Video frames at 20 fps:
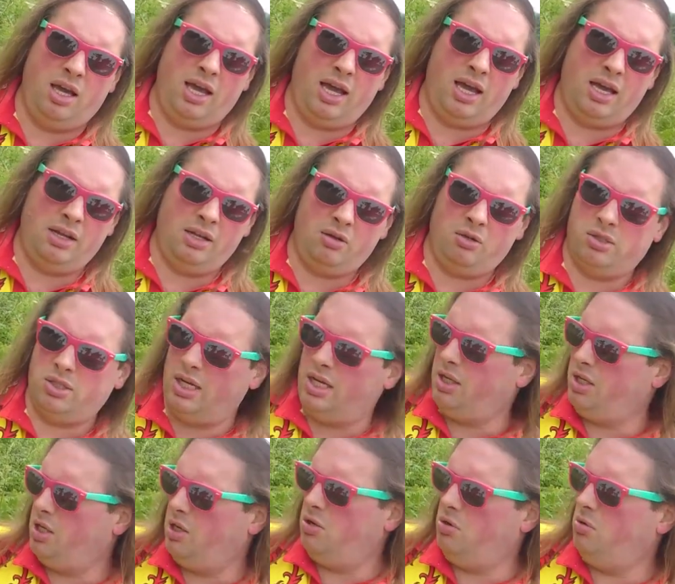and it will
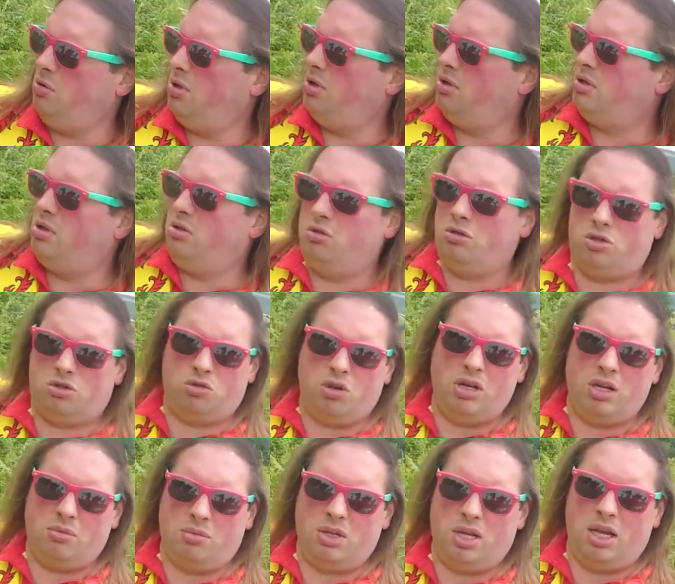take you
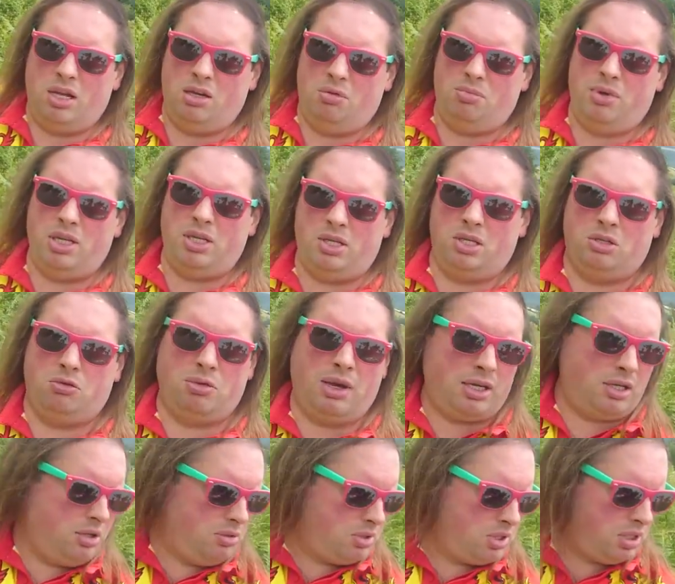straight up and basically
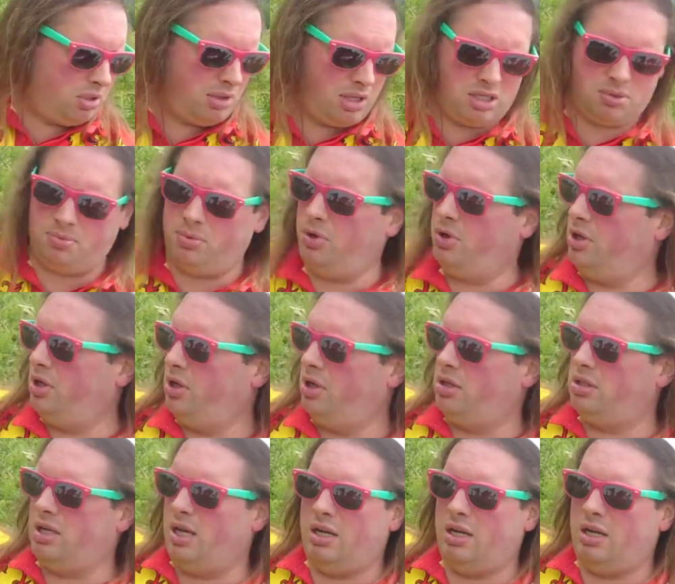direct you to this point and,